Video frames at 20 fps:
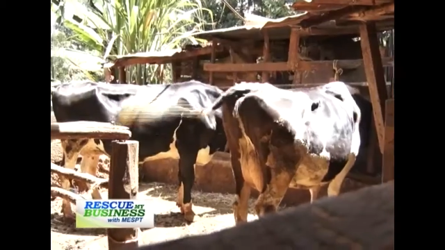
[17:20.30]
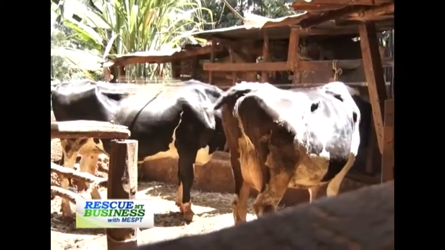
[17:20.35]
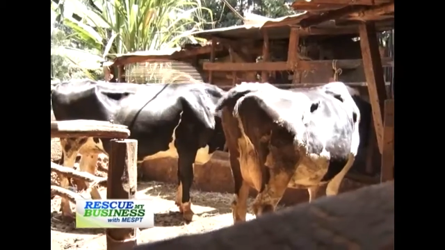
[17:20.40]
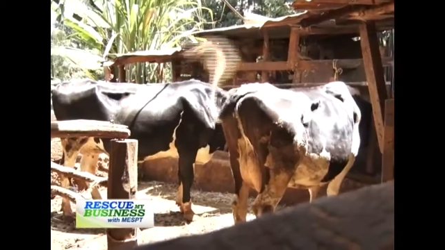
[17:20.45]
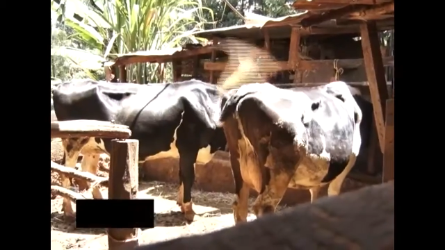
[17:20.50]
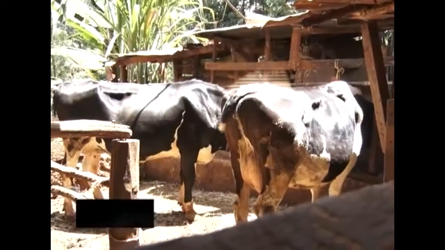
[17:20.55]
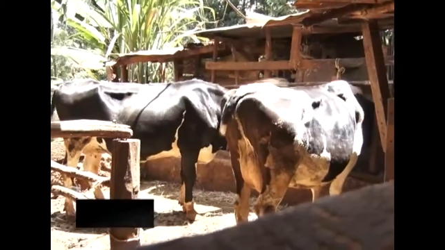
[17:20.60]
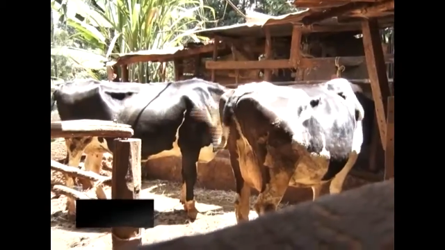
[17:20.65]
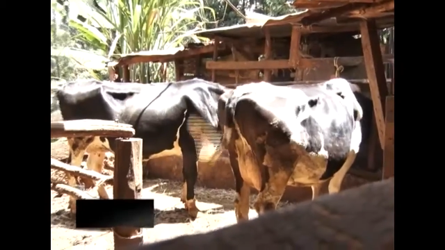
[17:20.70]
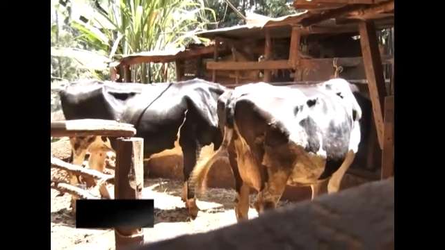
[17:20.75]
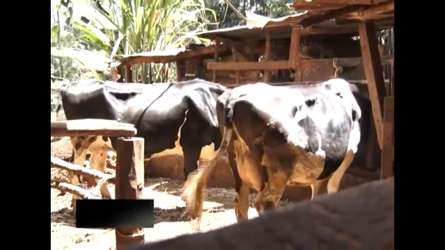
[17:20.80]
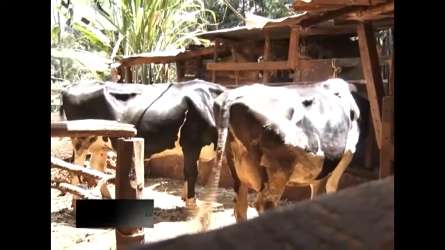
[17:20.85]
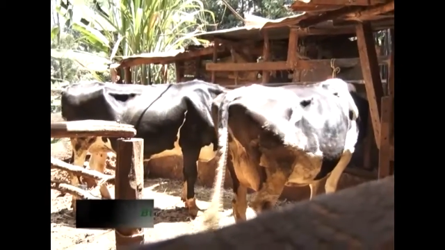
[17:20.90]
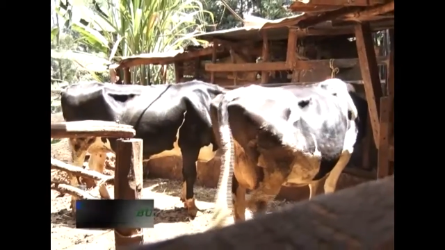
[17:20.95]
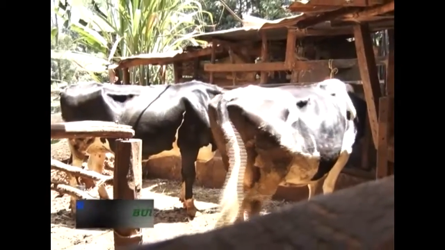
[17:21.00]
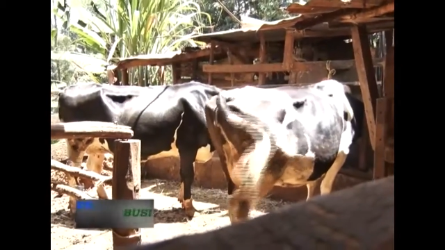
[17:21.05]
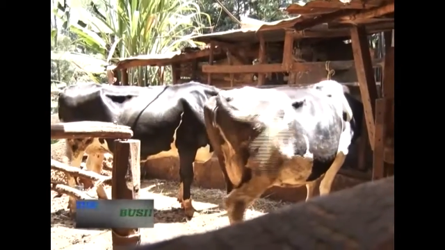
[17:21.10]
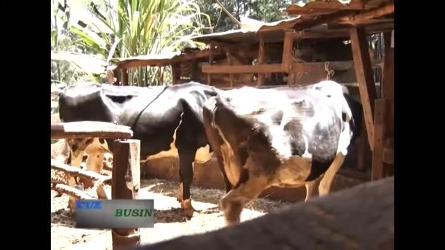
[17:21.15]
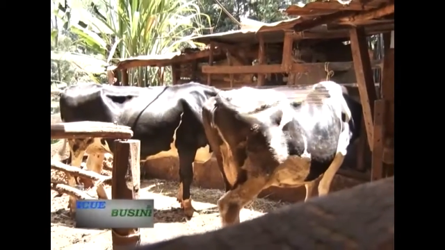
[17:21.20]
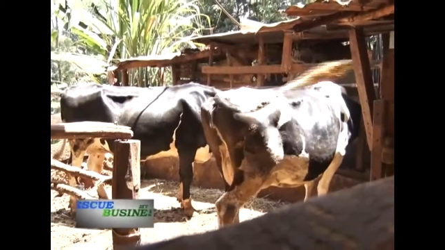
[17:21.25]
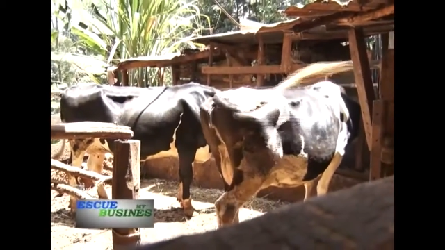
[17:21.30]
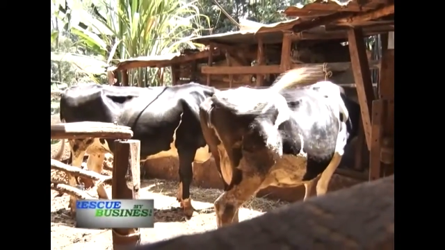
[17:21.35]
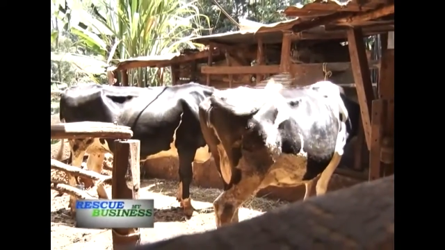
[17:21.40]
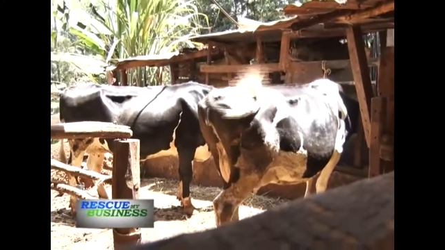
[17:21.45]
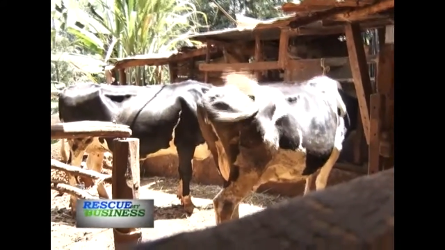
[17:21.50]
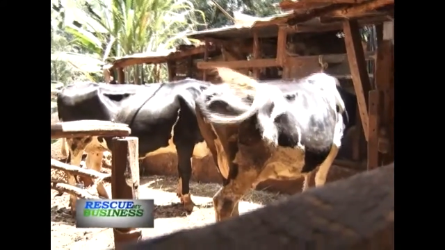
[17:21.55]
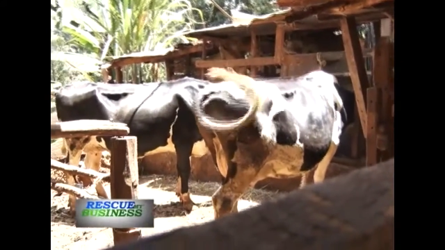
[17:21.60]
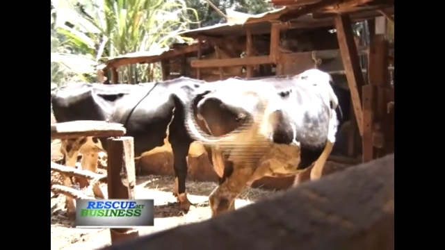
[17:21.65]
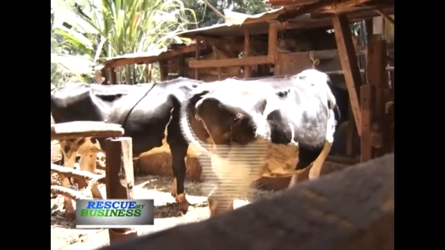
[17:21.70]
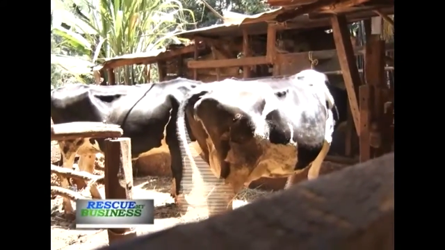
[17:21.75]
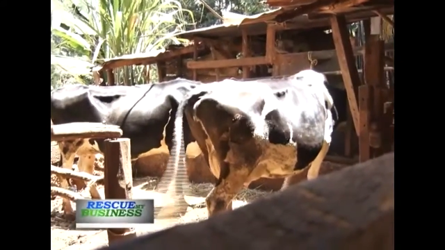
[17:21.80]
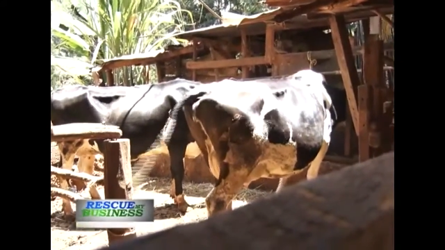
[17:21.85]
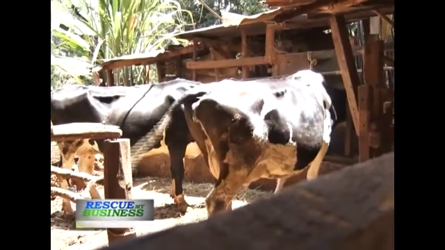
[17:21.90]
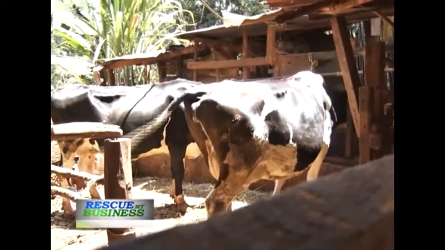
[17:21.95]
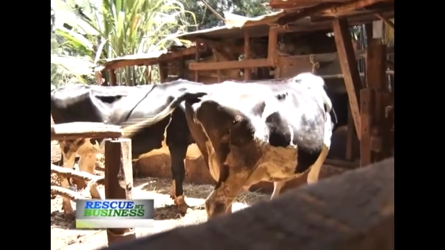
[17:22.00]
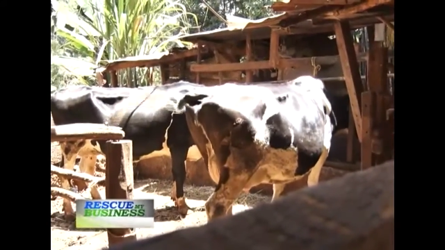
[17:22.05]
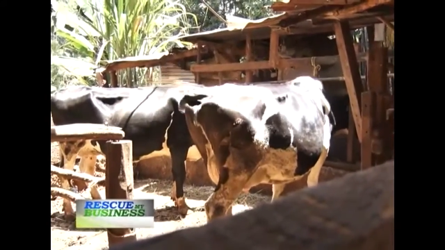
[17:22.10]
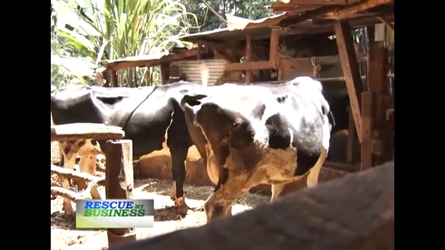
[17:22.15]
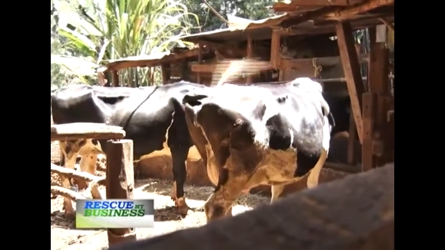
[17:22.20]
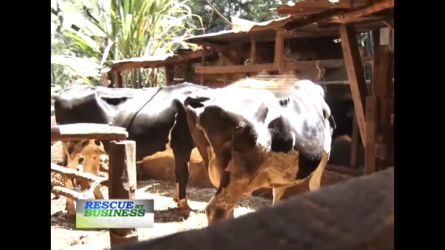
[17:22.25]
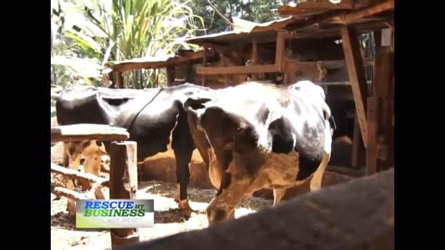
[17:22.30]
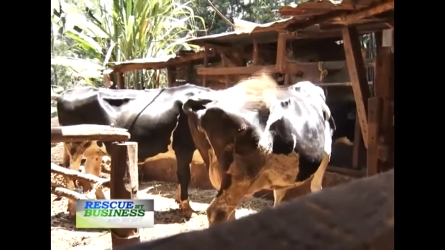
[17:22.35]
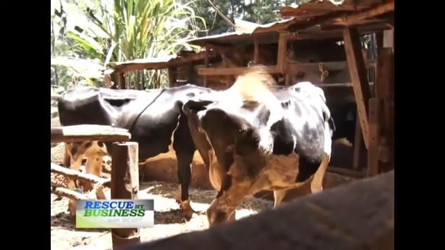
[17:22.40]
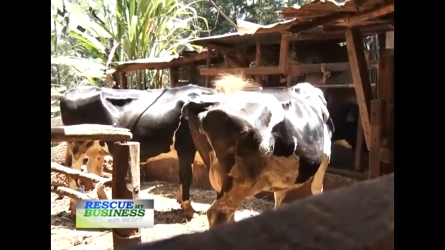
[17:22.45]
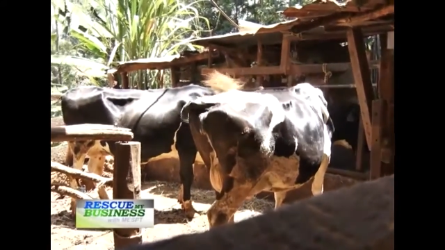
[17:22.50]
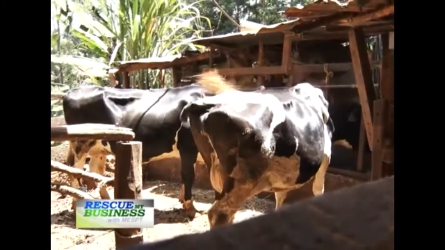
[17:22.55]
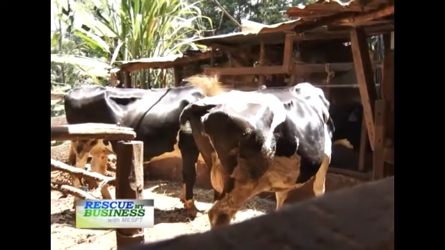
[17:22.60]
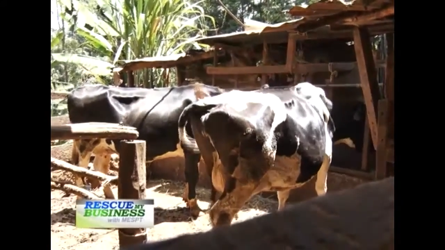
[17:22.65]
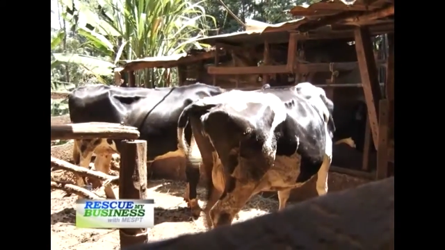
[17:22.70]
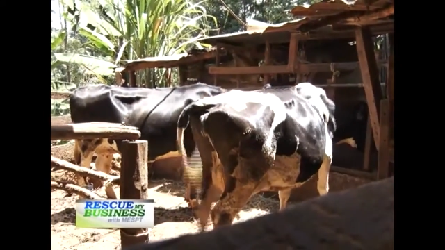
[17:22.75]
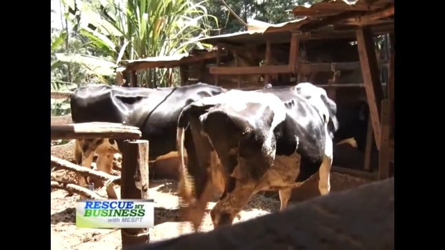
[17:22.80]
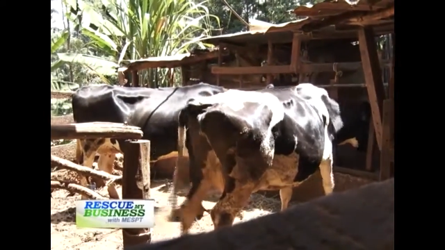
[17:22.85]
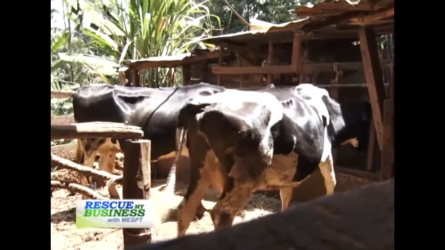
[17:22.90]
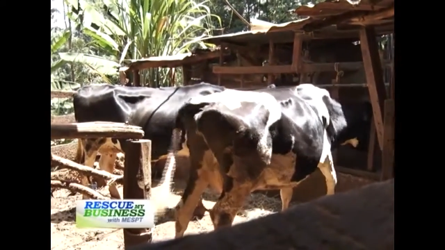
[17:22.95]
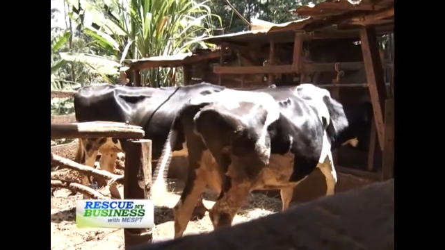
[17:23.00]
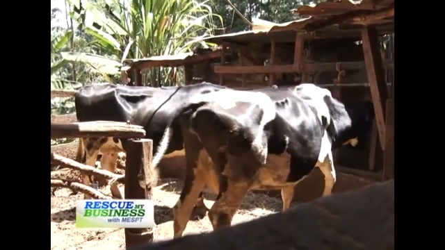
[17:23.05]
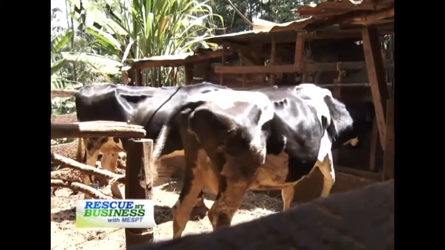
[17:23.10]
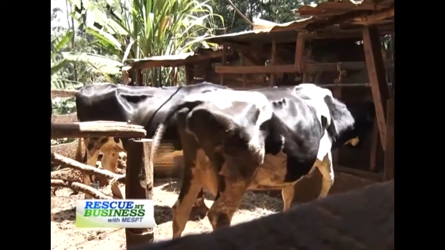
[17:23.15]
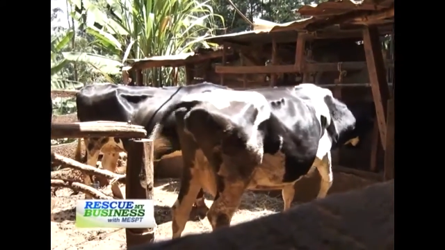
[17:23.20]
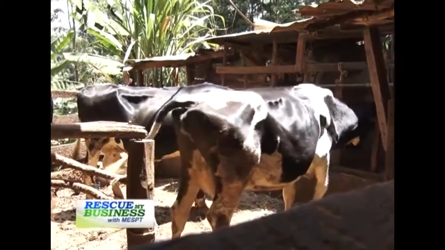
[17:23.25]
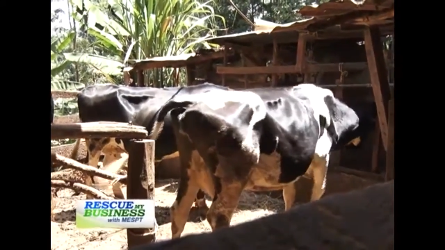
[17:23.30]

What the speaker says: [unreadable: no face in view]